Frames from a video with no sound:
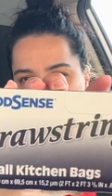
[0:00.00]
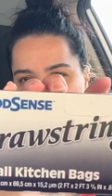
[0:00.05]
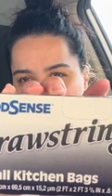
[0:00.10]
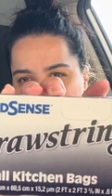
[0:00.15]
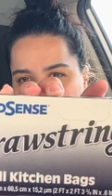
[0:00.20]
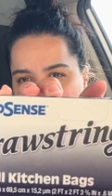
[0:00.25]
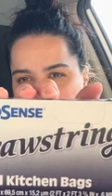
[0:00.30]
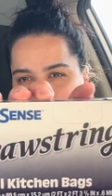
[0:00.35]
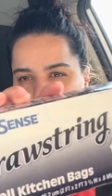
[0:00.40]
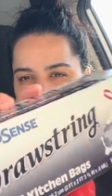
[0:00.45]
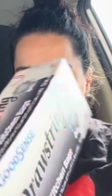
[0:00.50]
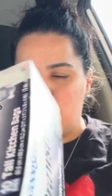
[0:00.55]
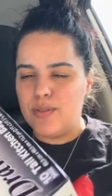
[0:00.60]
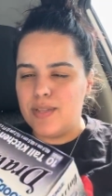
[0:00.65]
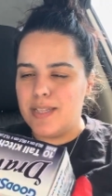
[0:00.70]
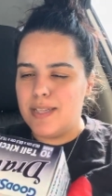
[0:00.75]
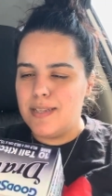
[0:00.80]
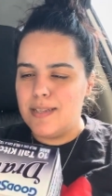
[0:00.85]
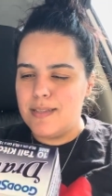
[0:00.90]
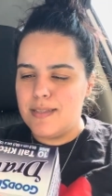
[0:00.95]
So I found
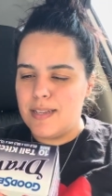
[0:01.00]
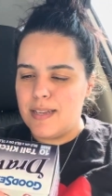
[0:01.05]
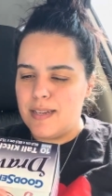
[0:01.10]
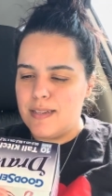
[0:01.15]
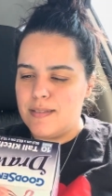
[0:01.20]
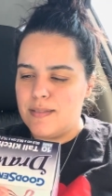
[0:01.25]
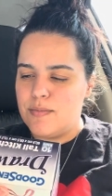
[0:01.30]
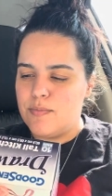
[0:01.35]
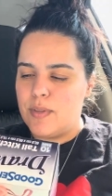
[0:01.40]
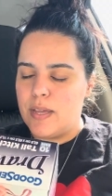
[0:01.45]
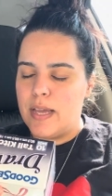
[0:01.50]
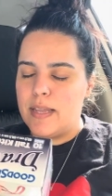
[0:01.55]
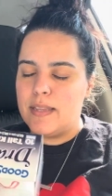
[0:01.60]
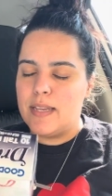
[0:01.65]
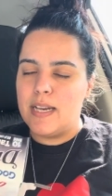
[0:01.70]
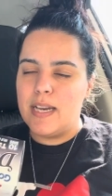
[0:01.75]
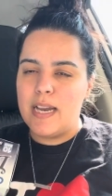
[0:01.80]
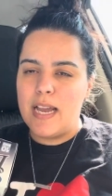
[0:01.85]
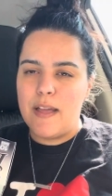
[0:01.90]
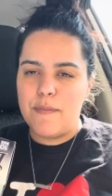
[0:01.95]
these. They
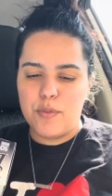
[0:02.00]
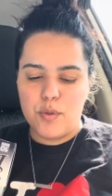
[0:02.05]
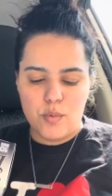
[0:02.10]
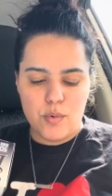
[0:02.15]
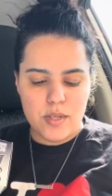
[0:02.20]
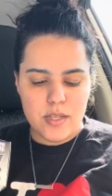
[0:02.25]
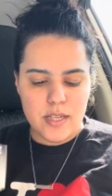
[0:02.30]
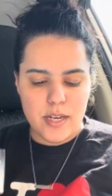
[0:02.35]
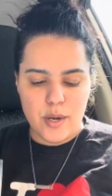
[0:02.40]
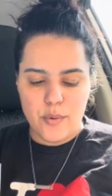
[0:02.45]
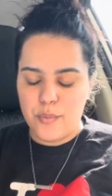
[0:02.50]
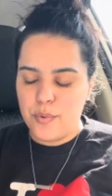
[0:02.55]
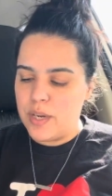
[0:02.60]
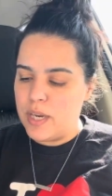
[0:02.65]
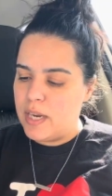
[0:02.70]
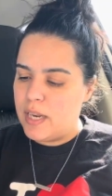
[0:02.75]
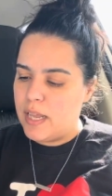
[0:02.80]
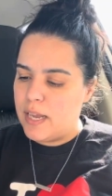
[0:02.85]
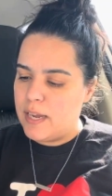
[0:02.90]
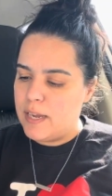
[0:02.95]
they didn't have the ones that I
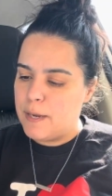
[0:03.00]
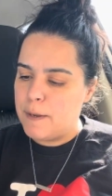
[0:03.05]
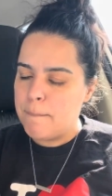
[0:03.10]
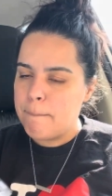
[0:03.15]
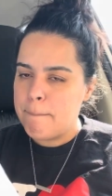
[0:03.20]
really like.